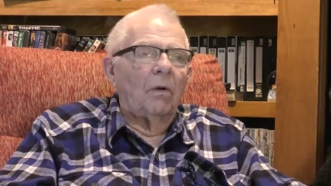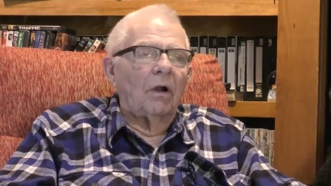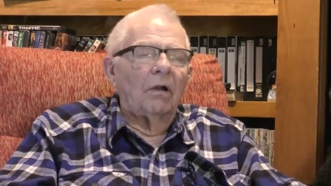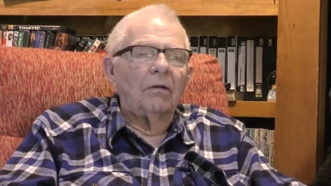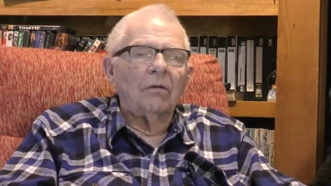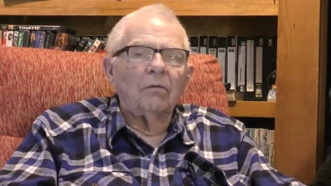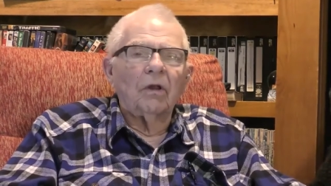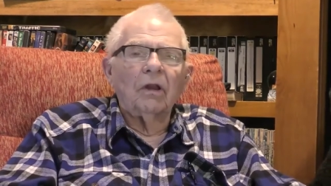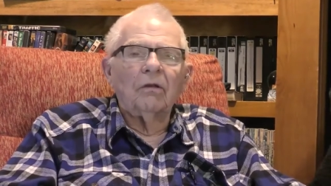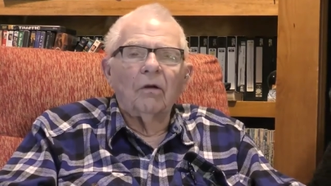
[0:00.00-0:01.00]
where you
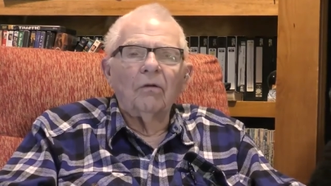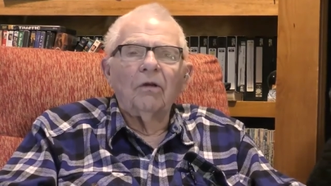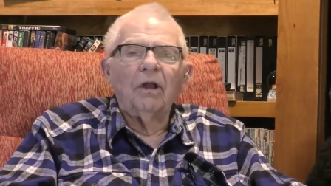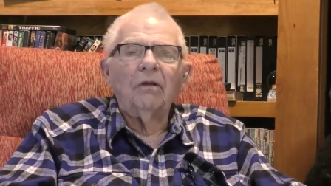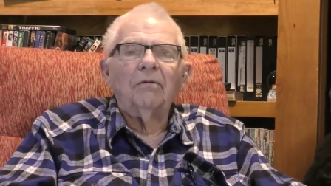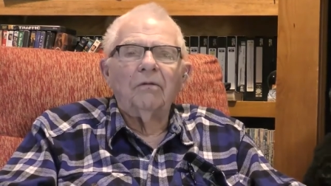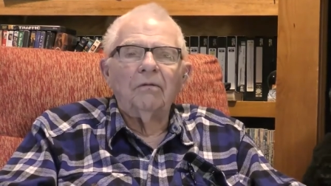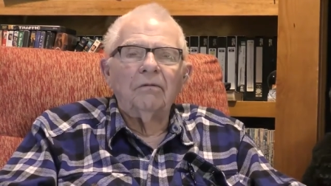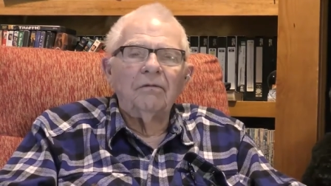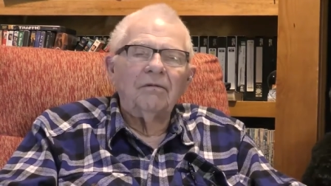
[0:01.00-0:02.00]
really don't need
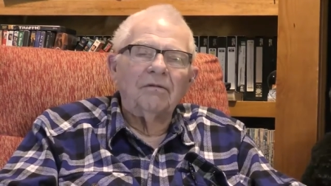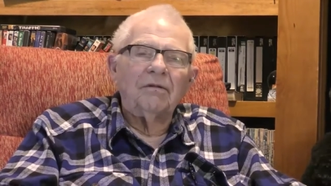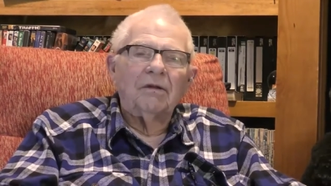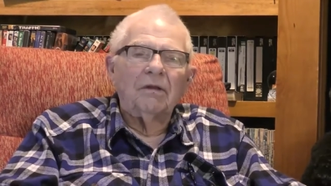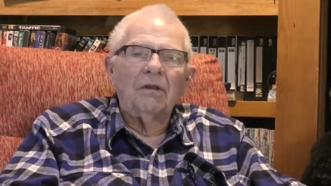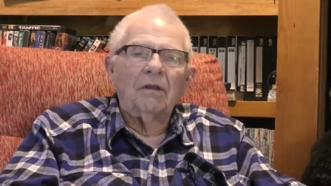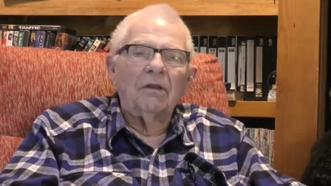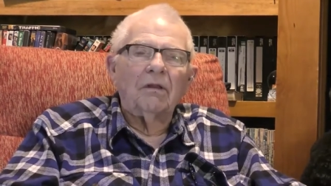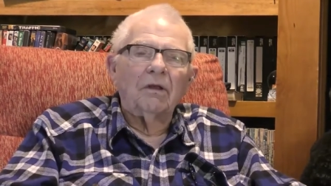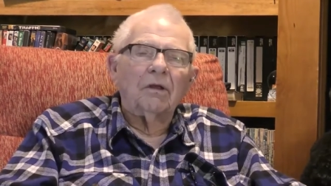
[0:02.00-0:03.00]

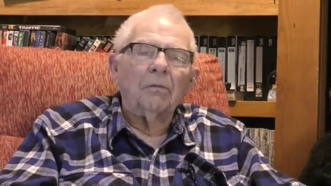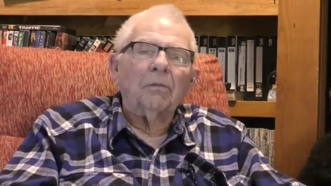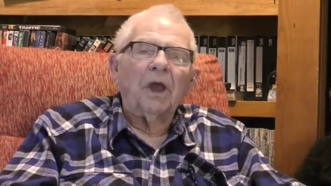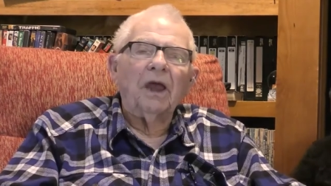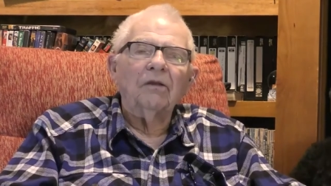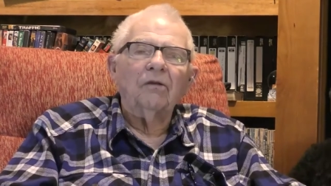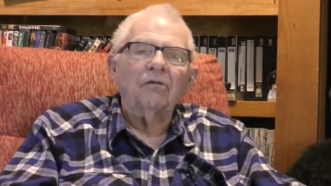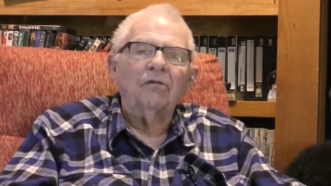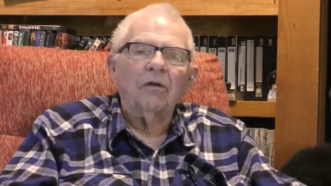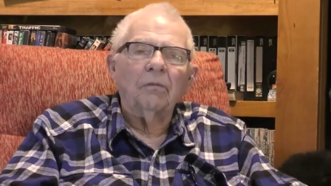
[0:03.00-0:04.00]
the
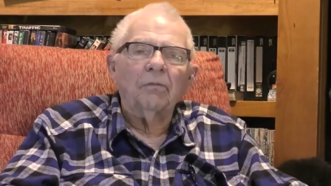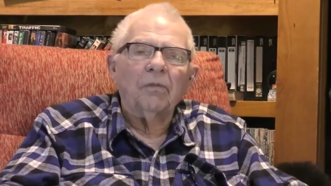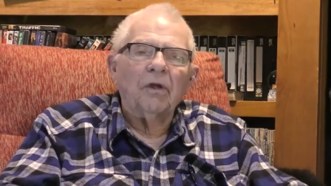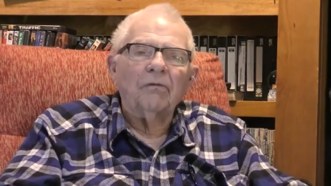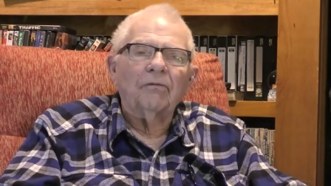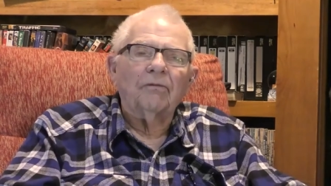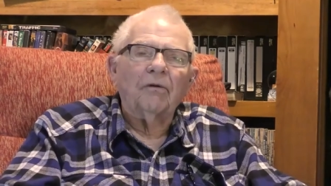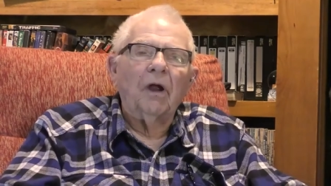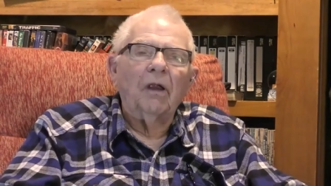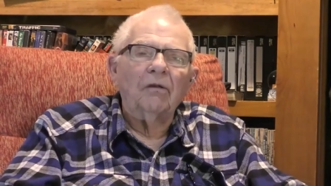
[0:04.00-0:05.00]
companionship of
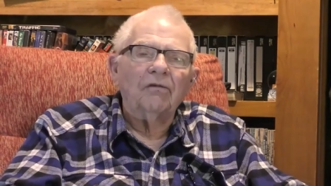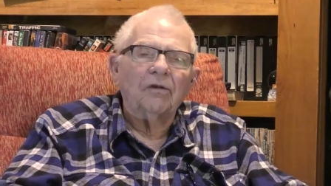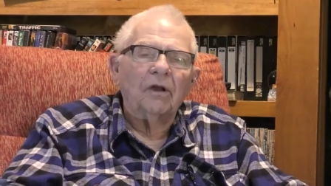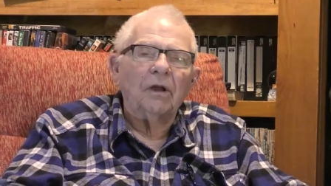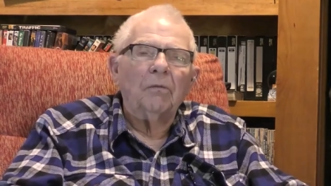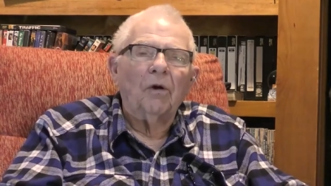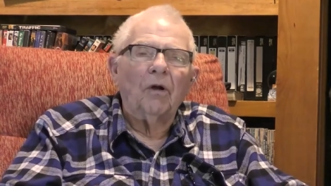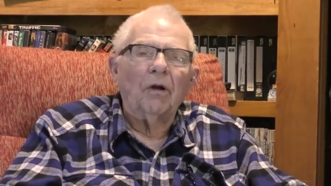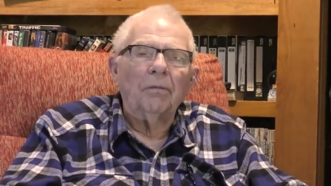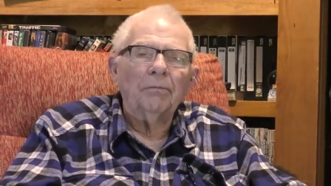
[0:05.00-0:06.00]
friends
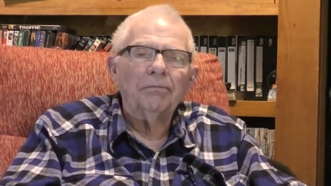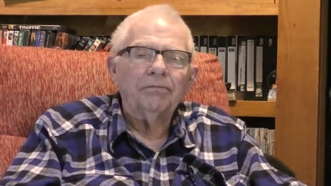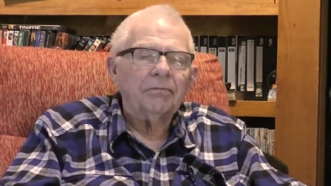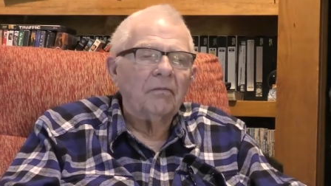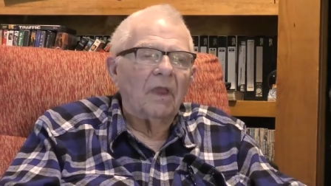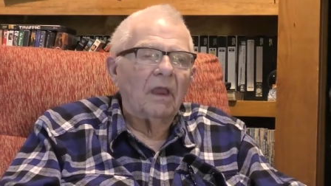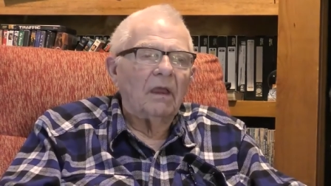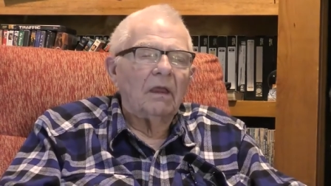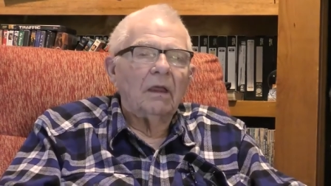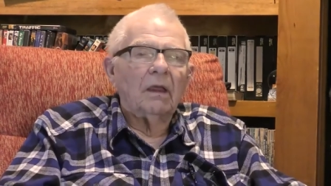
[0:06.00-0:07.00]
anymore.
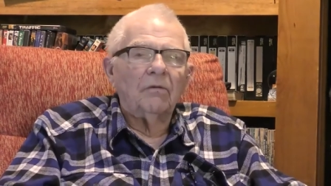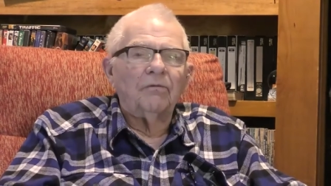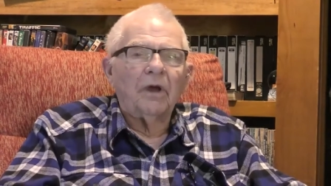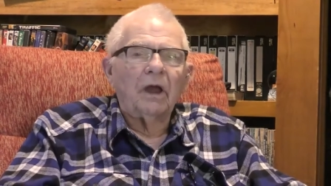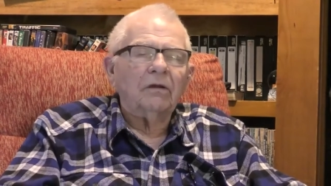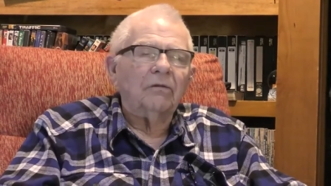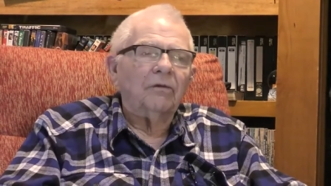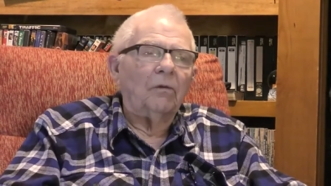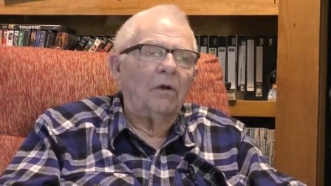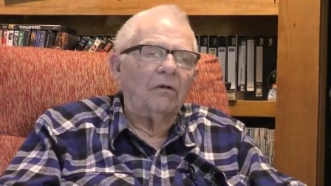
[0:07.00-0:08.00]
In fact,
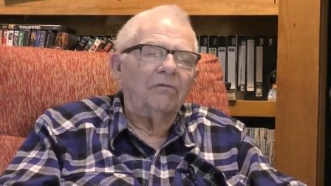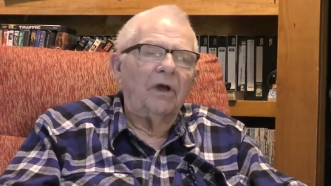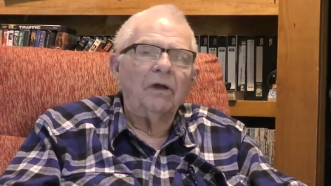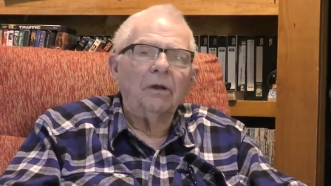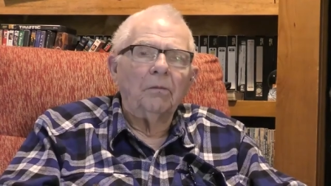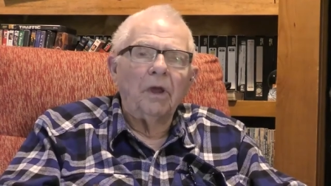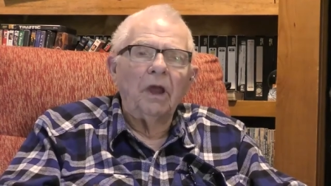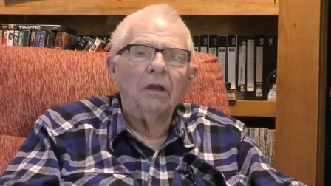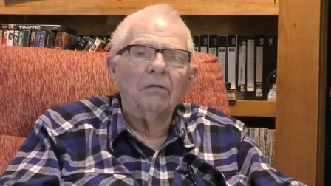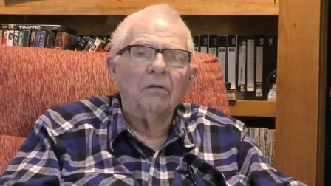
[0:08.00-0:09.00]
if you want to find a
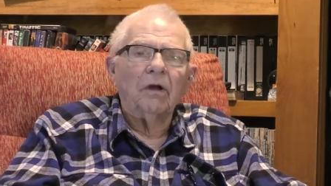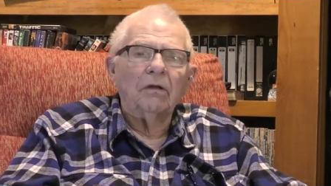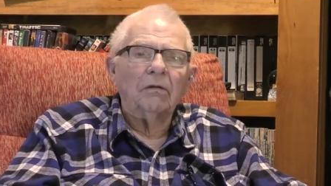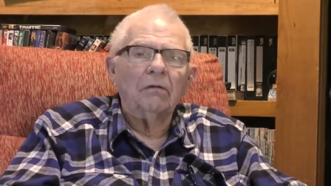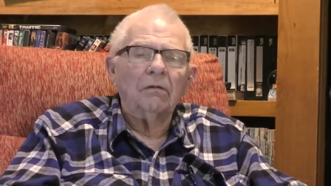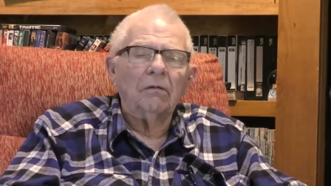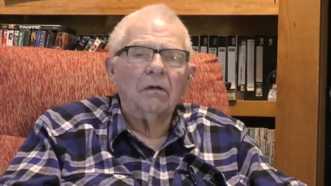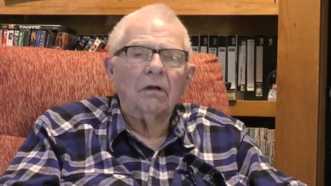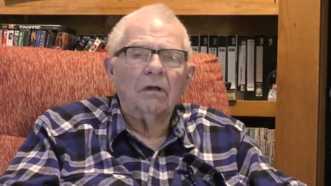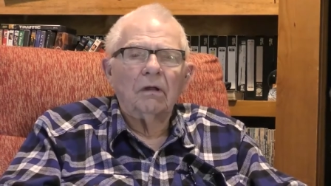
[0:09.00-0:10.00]
mate, the
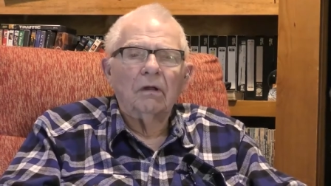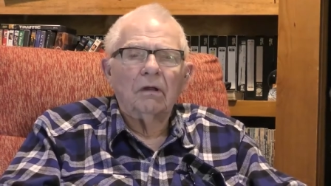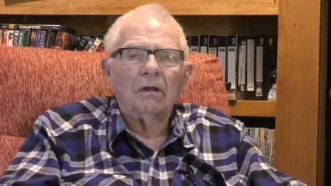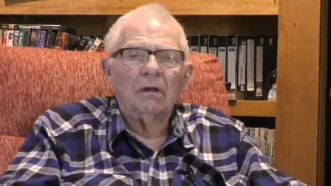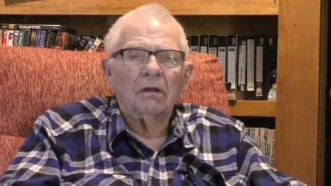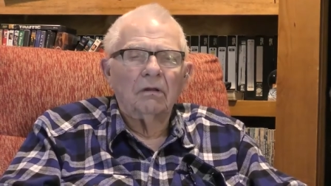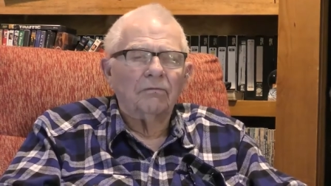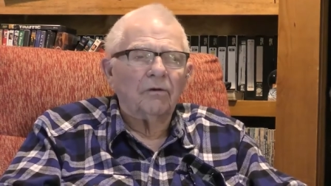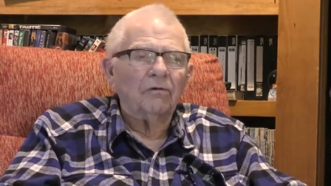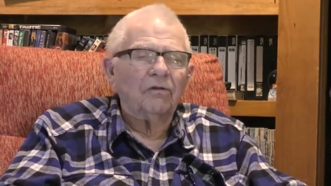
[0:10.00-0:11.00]

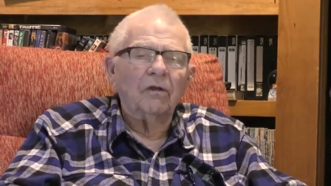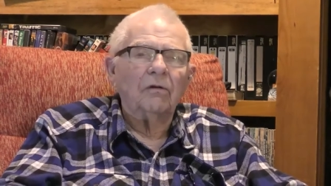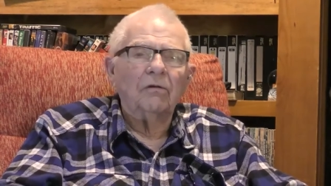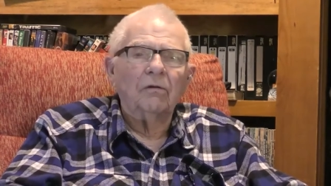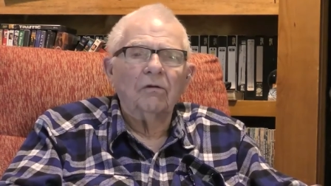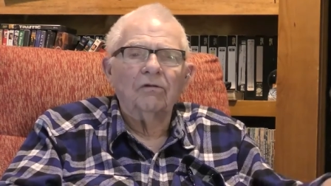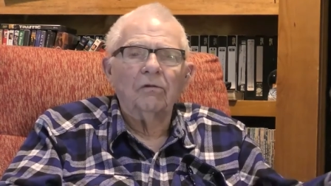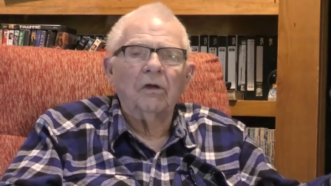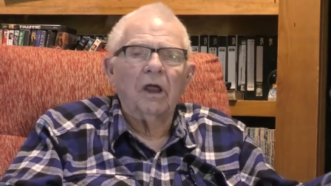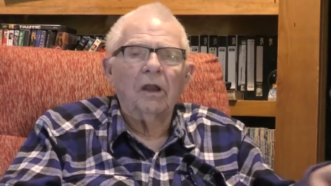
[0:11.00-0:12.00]
first thing you do is
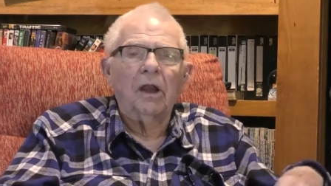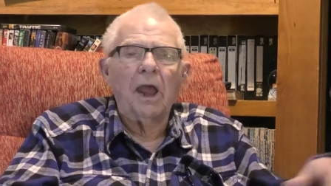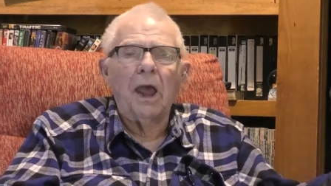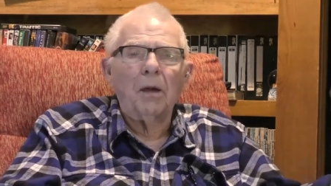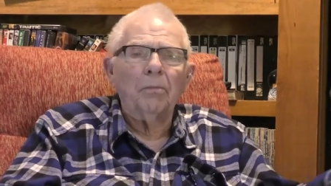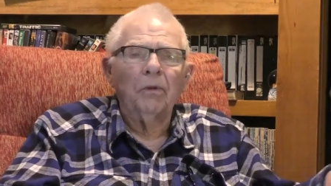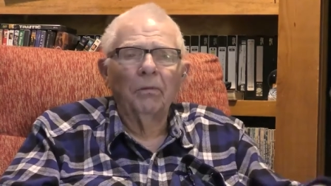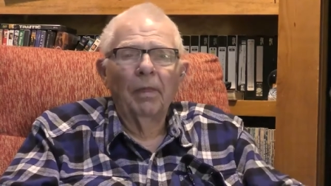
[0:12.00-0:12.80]
you get an app